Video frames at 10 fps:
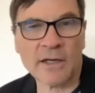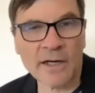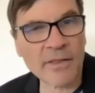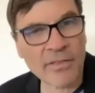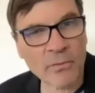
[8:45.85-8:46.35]
I
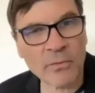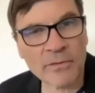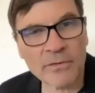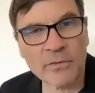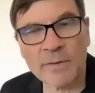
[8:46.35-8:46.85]
hadn't
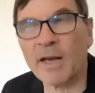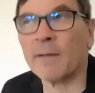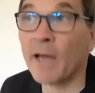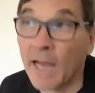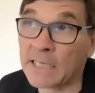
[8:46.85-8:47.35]
thought thought about
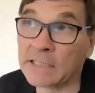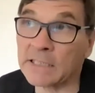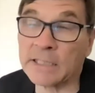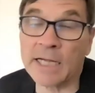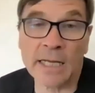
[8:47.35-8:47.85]
it, but
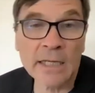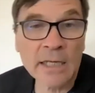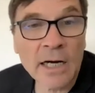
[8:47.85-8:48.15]
actually, yeah,